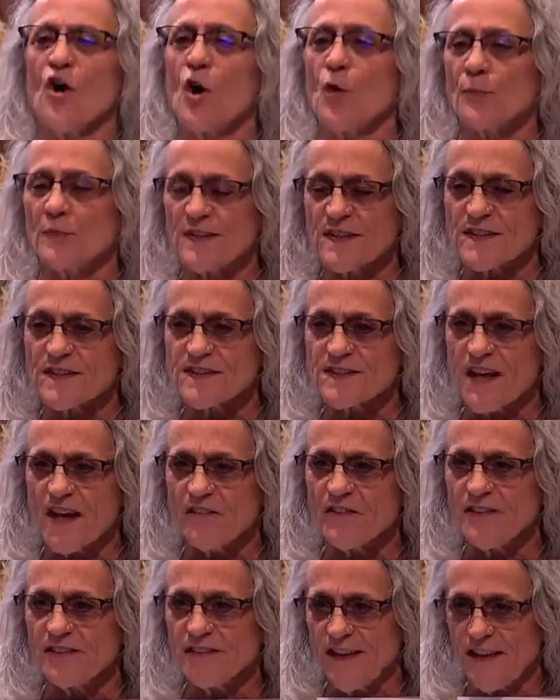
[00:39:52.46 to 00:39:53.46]
open
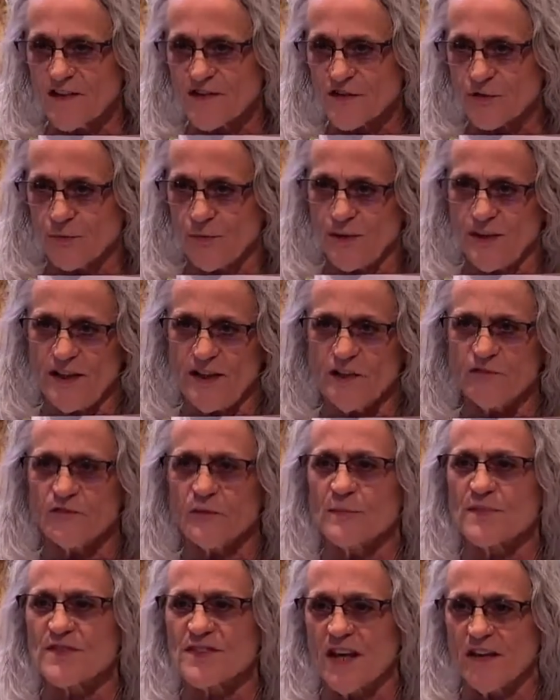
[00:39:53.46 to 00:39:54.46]
7 days a week
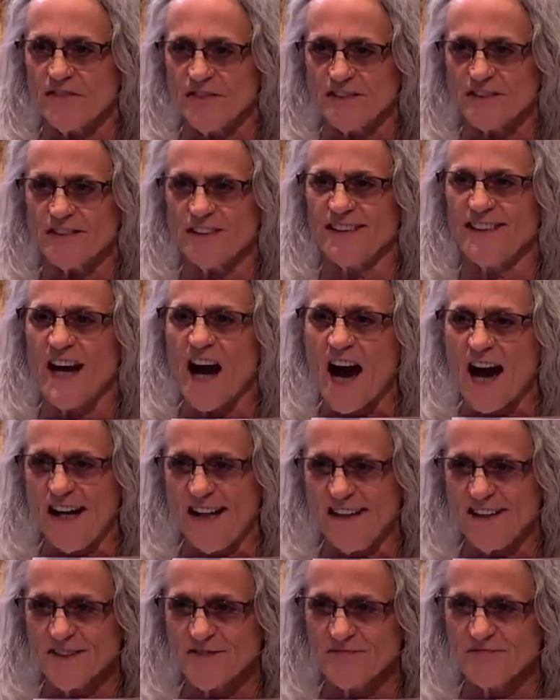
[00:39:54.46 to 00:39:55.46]
from 7 to
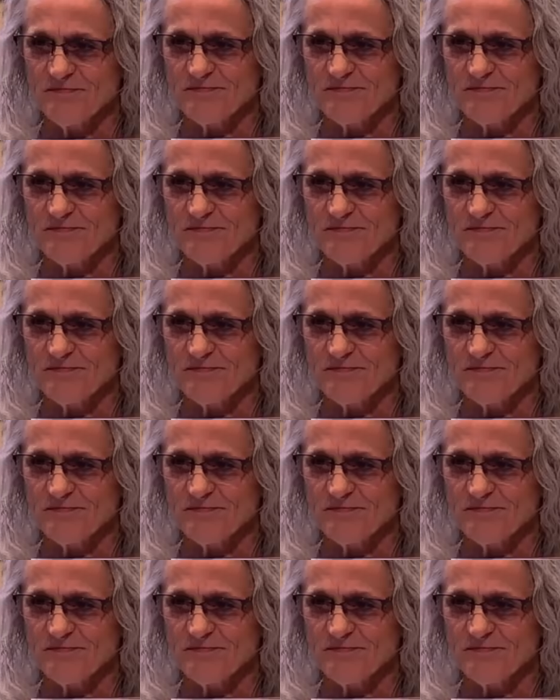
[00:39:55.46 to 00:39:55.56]
9.